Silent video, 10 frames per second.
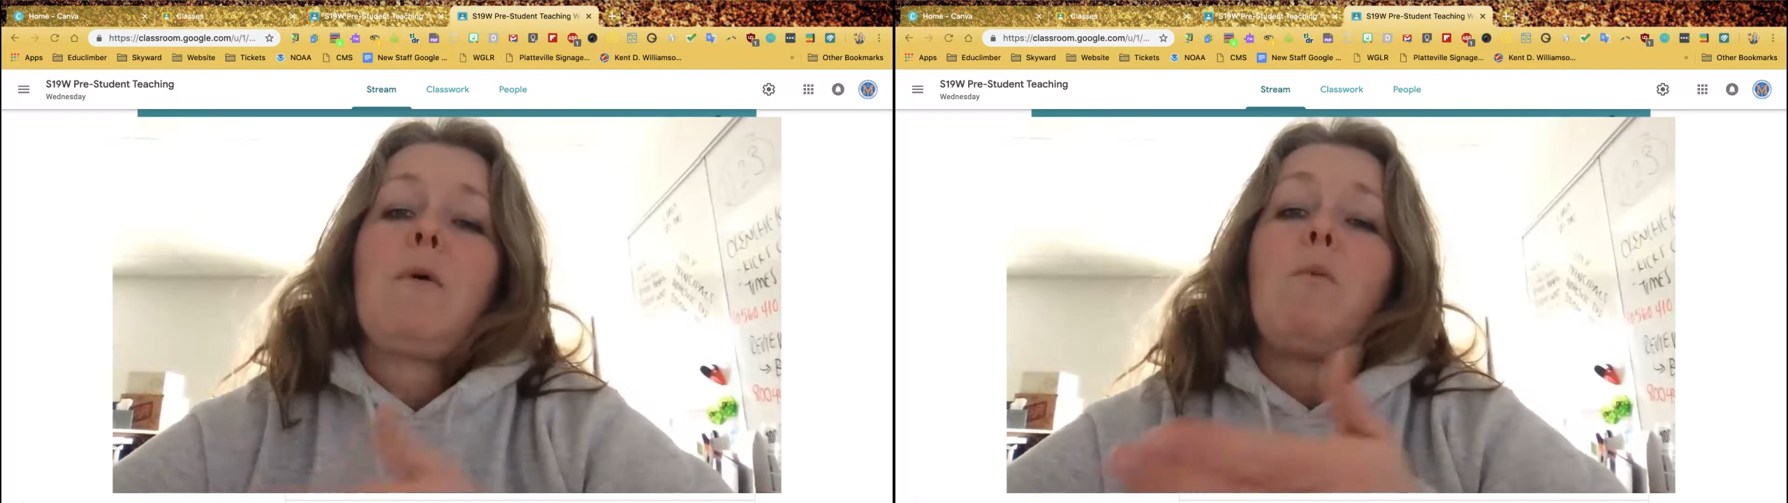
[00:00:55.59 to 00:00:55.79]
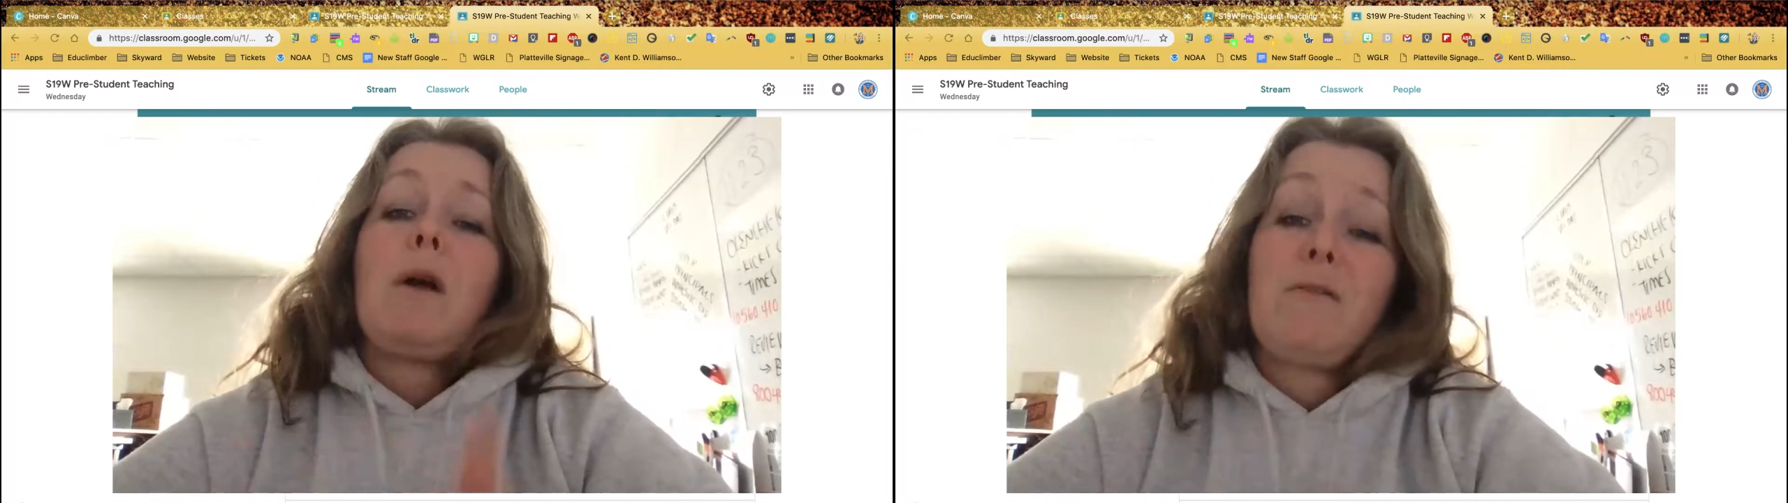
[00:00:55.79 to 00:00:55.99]

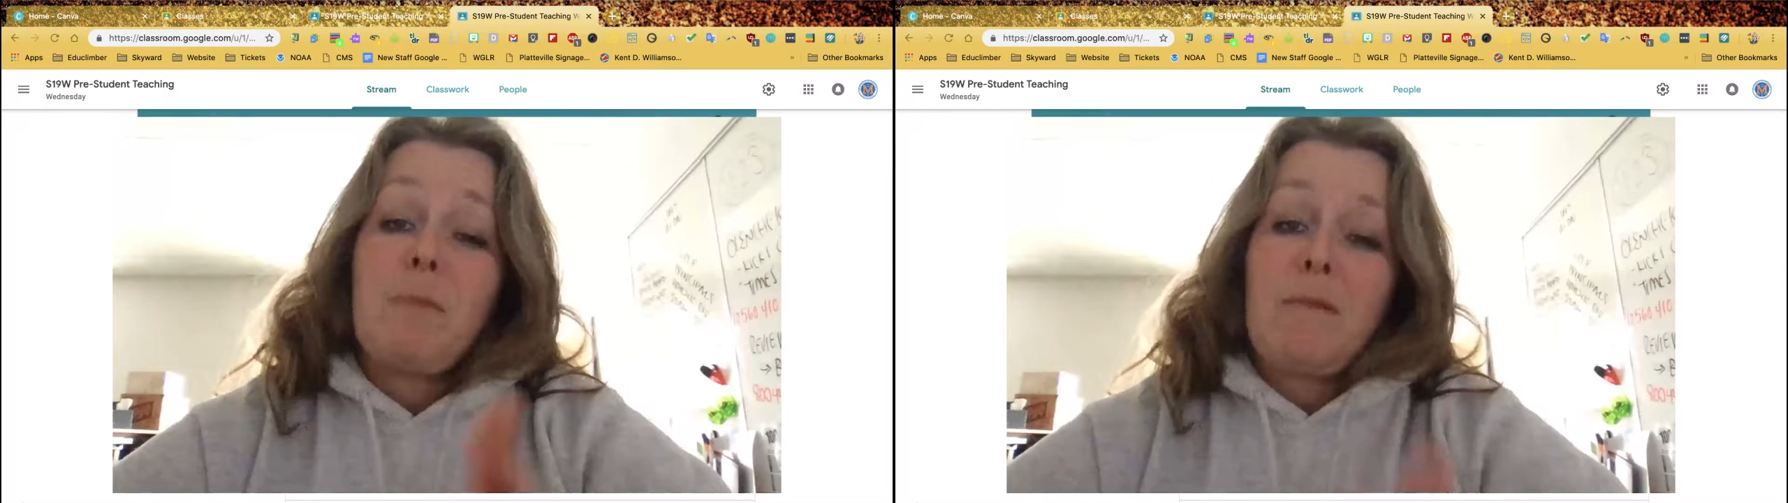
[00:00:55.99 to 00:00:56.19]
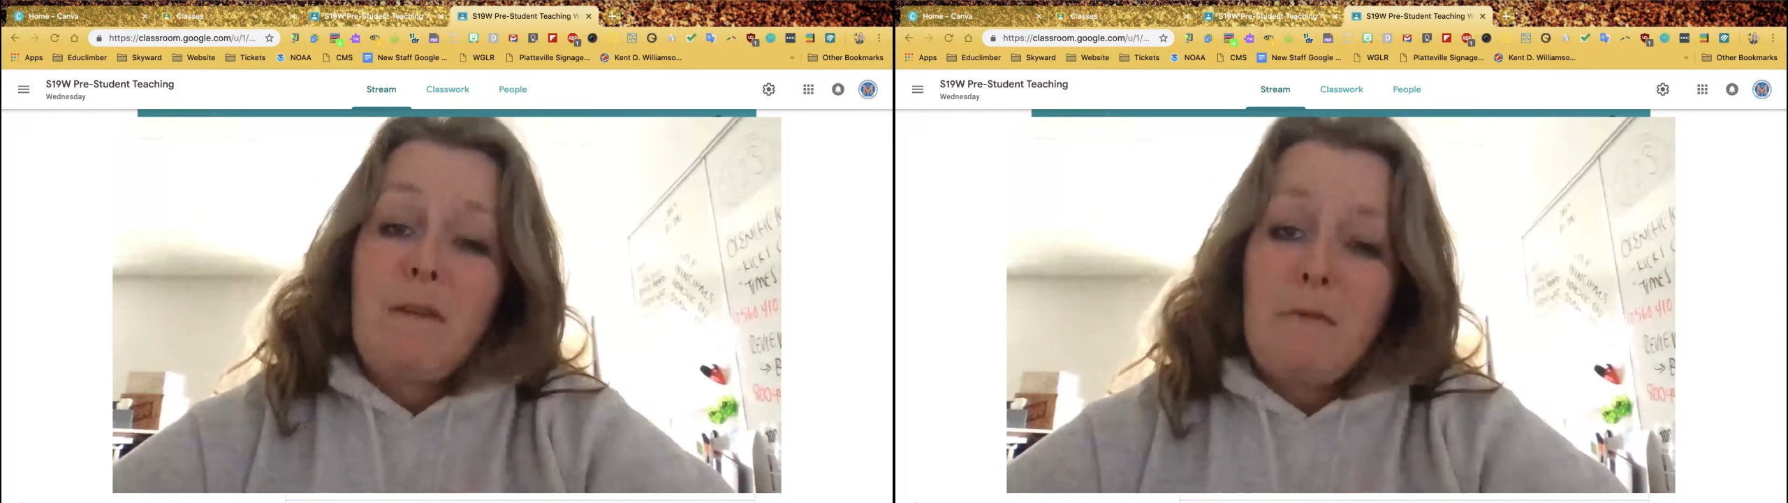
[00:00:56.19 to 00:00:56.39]
but one of
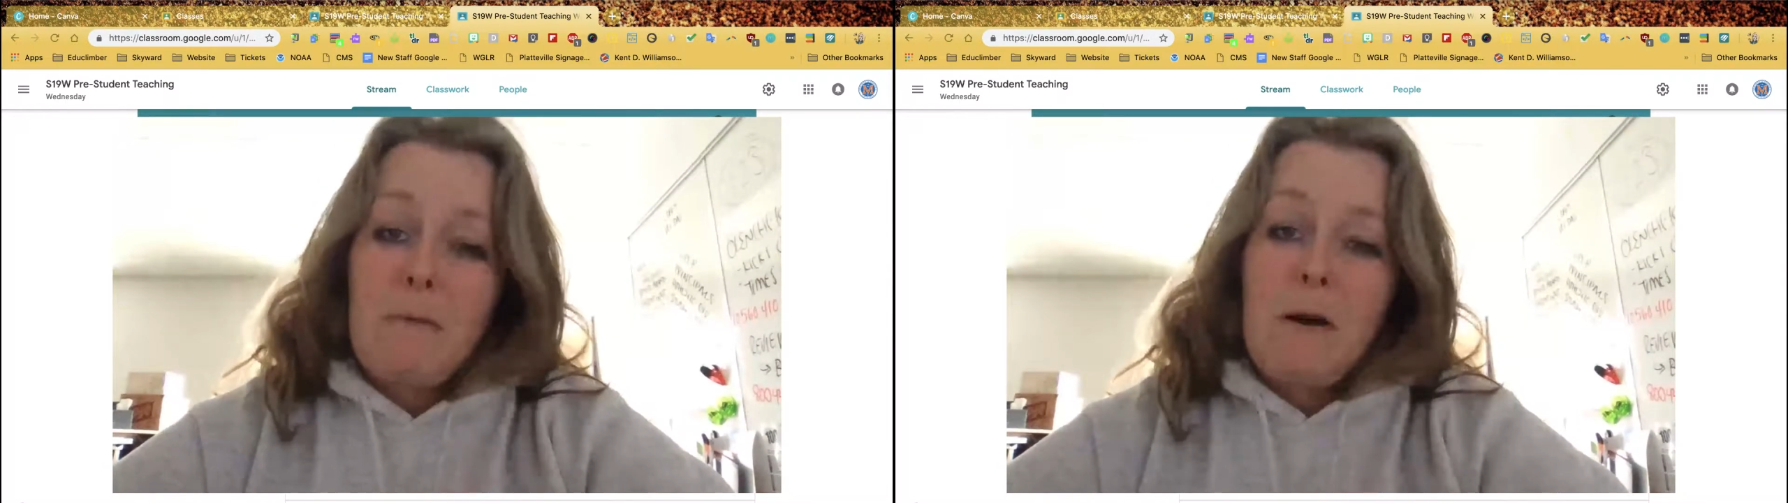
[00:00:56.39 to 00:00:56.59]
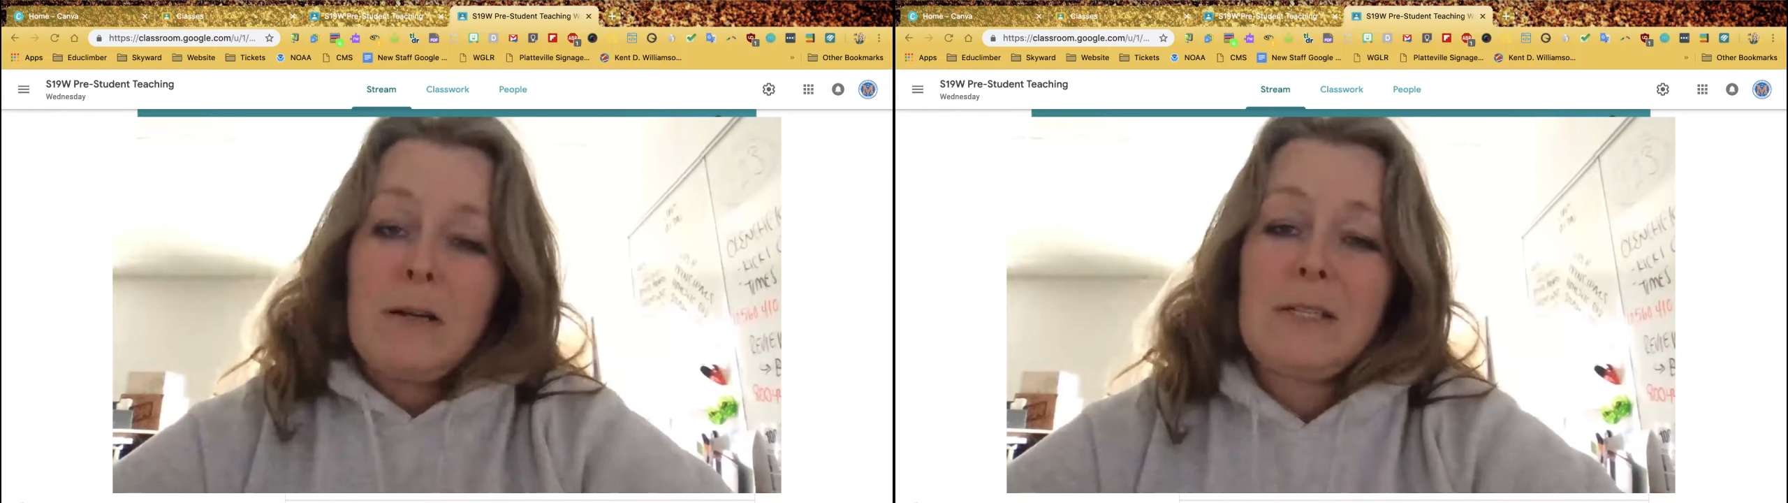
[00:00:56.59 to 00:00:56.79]
my favorite
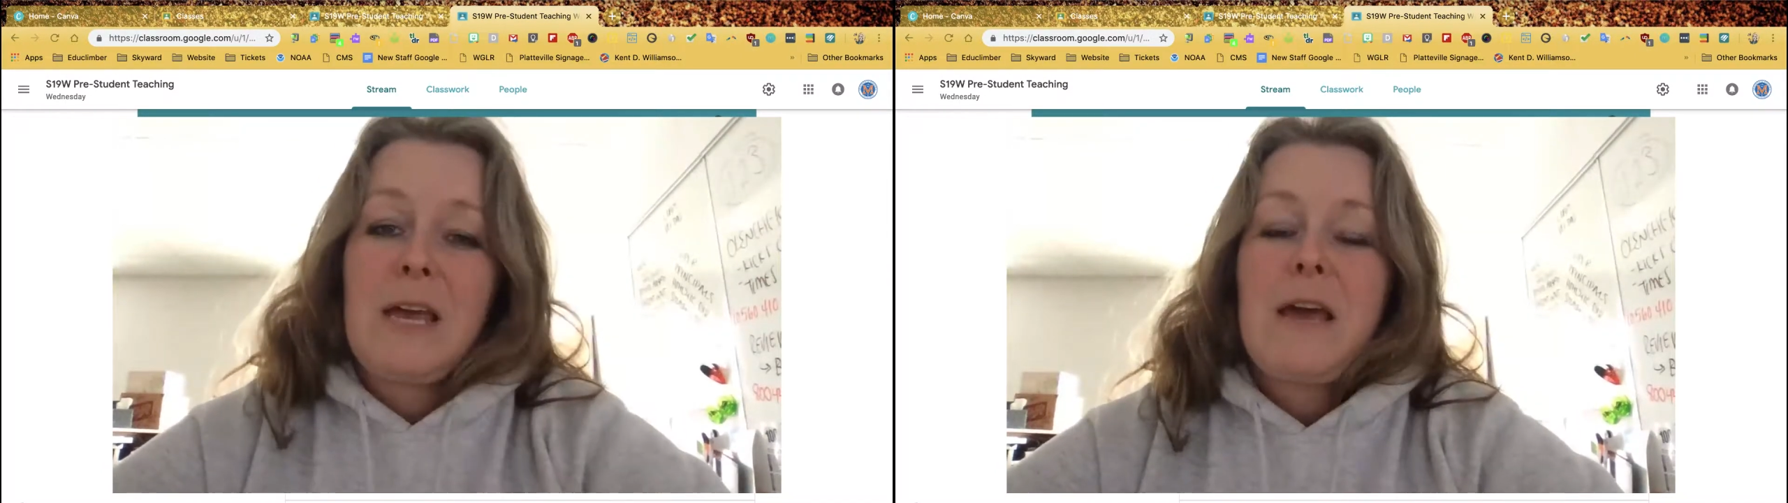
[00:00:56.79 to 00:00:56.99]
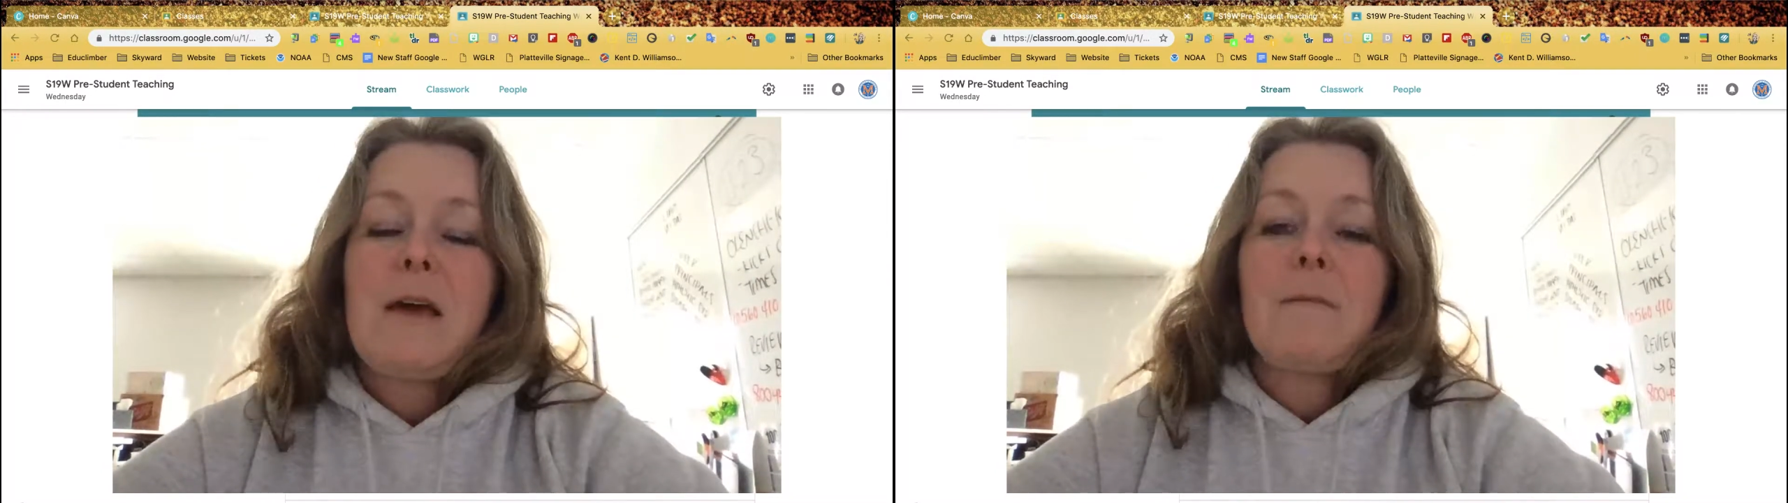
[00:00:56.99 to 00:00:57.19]
parts,
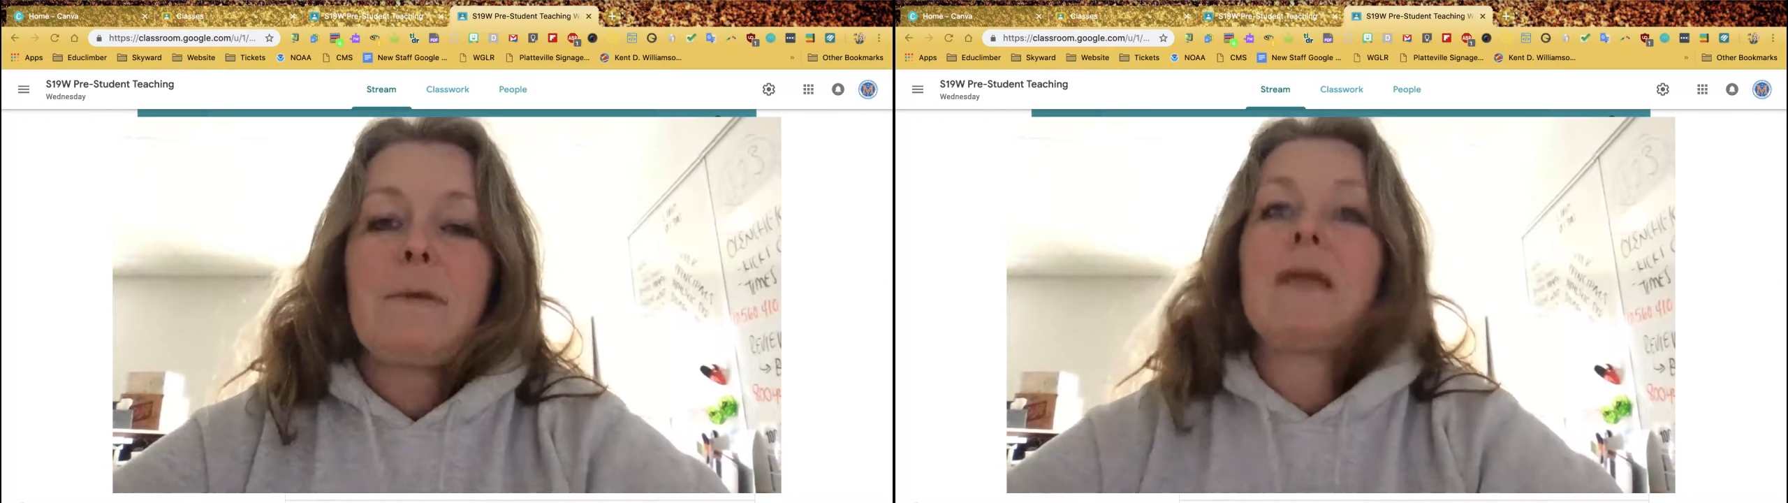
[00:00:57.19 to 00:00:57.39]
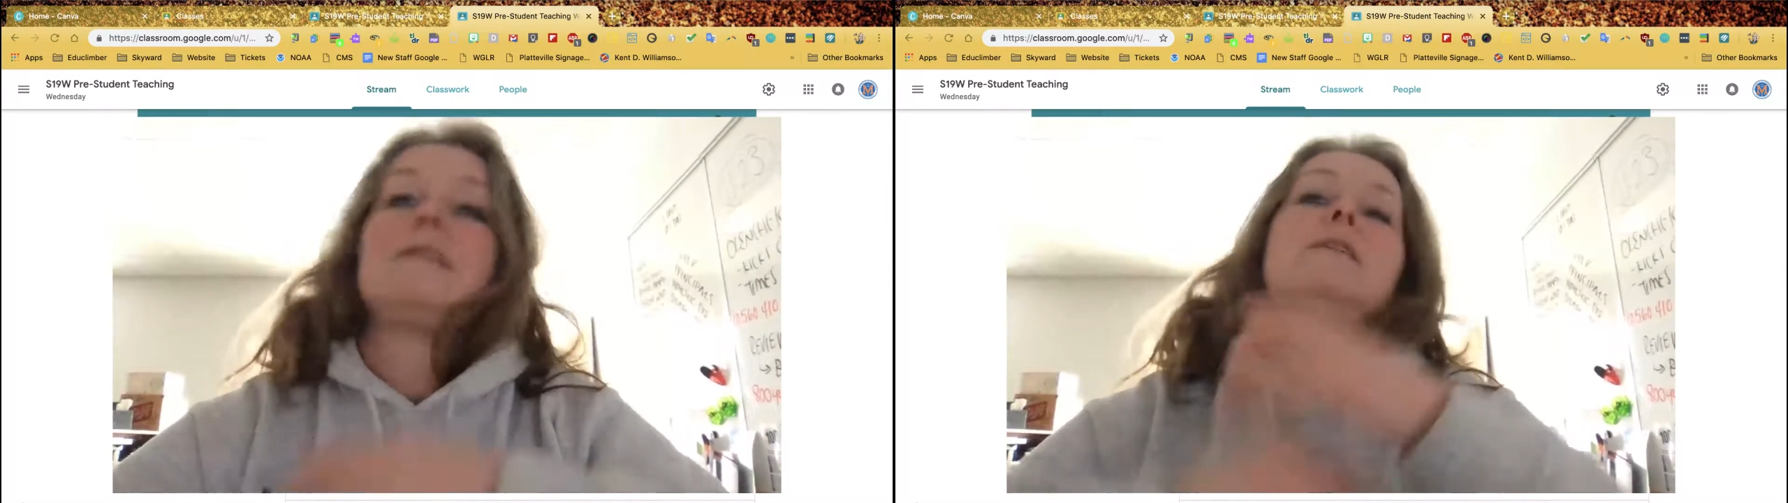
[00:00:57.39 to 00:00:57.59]
because